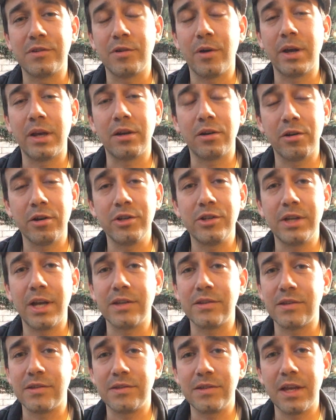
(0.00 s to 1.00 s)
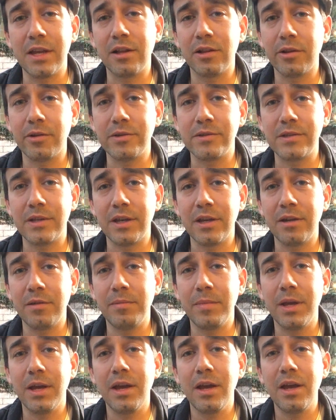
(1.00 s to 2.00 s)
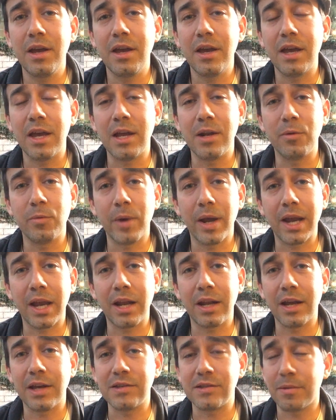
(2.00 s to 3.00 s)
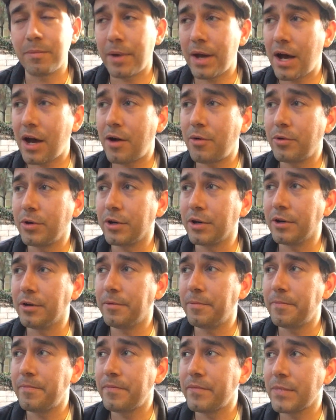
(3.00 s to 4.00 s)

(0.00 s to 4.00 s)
So I encourage you guys to stay close to him and to recognize the power